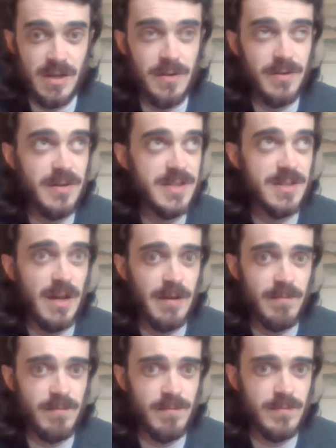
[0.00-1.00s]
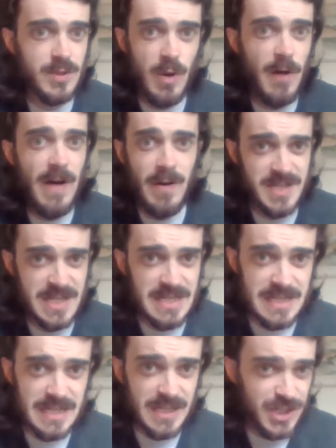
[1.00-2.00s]
London is a 12-hour
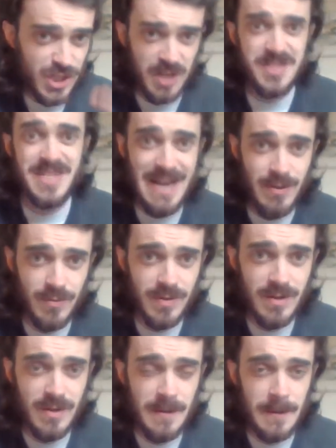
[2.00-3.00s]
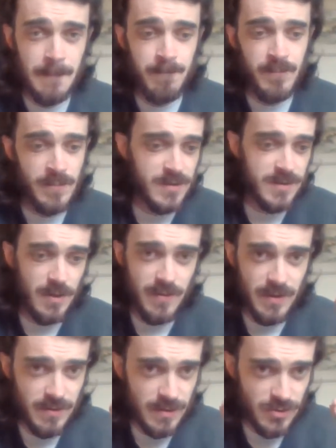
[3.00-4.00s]
city. It shuts down. So
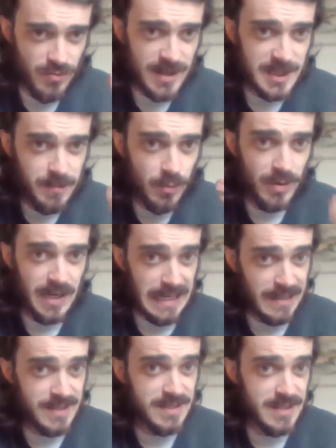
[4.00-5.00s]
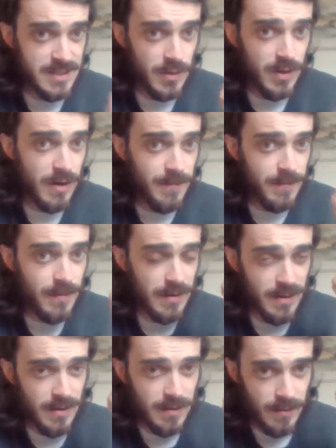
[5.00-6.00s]
the transport links, there's not enough
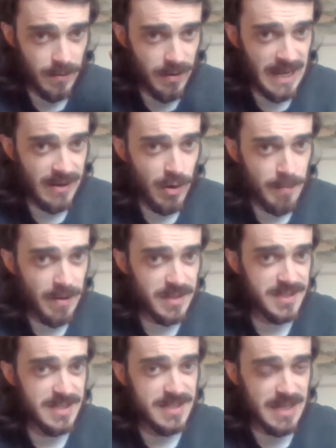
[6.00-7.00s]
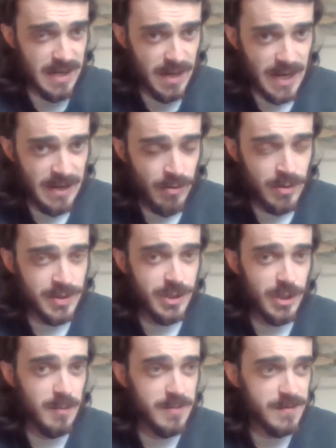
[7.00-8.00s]
late night buses and late night
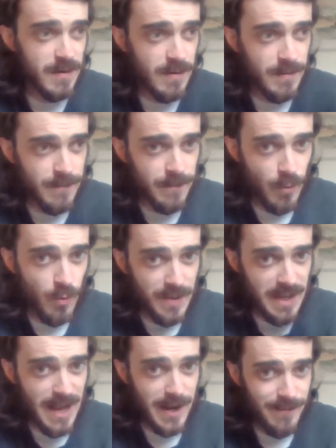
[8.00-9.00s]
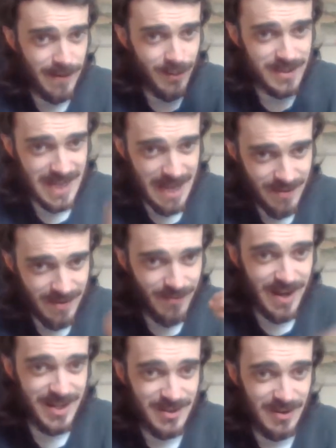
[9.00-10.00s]
tubes for the NFL to have a
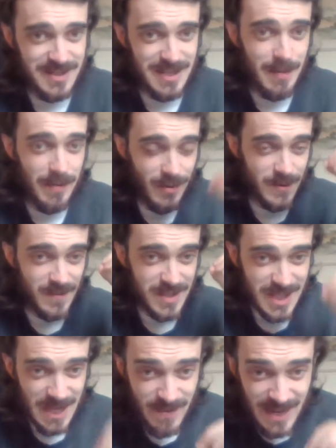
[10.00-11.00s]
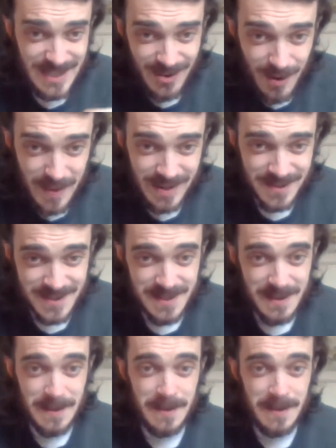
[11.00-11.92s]
franchise there because of the TV timings.